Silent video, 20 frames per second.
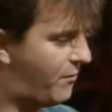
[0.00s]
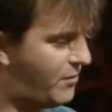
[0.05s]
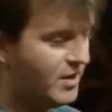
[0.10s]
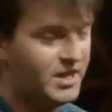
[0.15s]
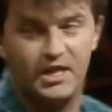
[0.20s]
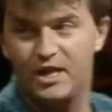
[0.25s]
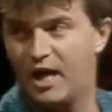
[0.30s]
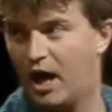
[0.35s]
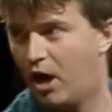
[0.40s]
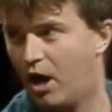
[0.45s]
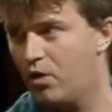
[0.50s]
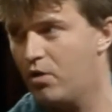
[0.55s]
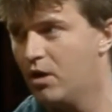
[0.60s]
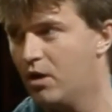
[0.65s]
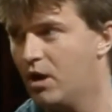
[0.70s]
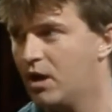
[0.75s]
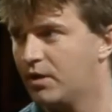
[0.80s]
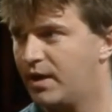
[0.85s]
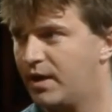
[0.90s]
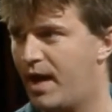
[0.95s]
of the video,
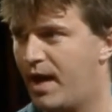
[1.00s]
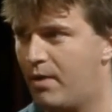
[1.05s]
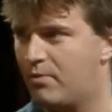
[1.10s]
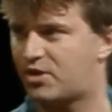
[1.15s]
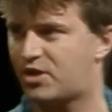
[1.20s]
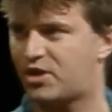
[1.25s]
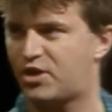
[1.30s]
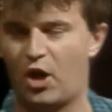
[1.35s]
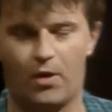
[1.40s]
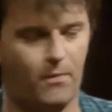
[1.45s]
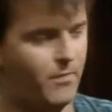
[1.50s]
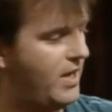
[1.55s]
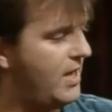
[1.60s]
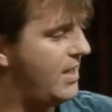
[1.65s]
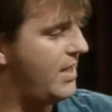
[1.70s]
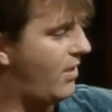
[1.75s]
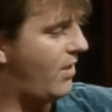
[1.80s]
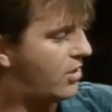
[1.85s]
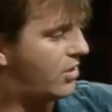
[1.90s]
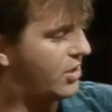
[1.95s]
then that would stop
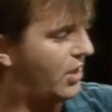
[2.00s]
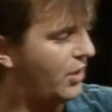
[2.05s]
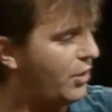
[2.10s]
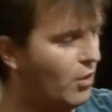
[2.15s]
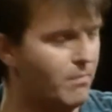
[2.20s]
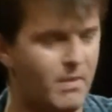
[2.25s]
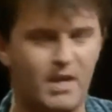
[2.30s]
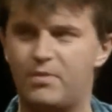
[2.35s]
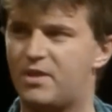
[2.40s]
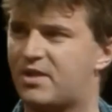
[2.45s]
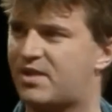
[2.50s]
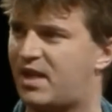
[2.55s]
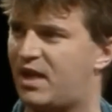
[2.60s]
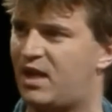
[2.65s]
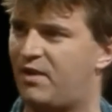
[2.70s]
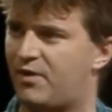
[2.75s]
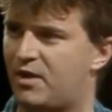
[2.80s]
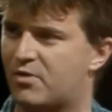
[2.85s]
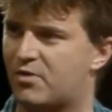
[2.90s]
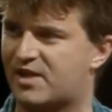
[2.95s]
any... Because I thought maybe the
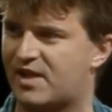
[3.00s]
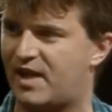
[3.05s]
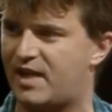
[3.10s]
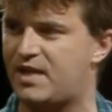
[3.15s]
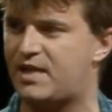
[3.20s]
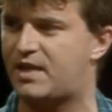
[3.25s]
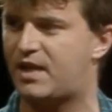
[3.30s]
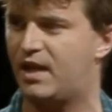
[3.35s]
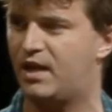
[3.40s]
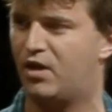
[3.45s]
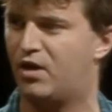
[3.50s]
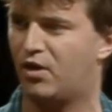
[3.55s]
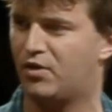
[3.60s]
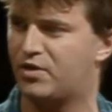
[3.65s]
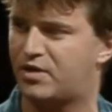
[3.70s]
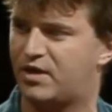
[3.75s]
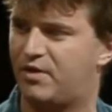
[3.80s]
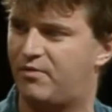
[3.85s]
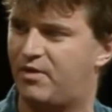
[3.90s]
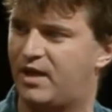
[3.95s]
TV was leaking
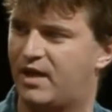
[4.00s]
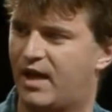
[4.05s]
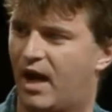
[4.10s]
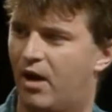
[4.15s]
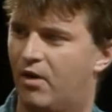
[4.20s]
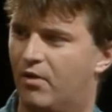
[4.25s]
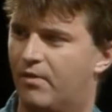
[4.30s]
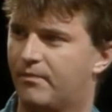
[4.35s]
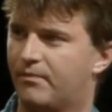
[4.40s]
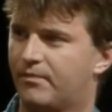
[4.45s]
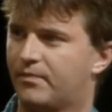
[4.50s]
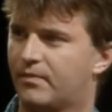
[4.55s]
onto the video.